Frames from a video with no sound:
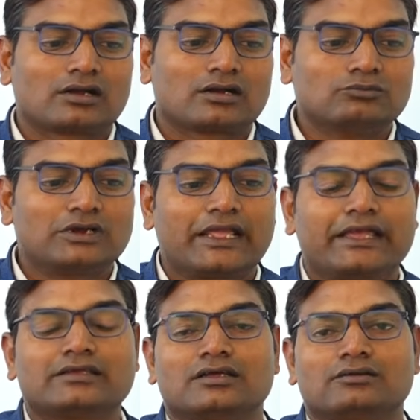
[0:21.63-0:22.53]

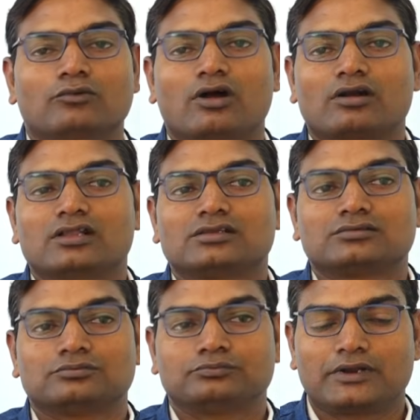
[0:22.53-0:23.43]
communication models
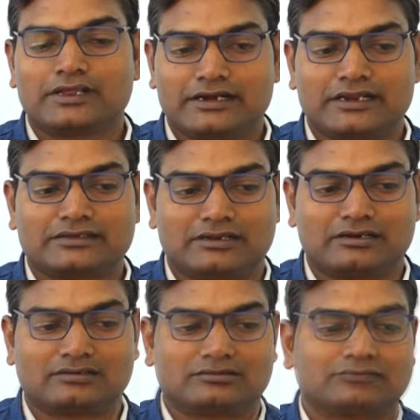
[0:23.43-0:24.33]
presentation.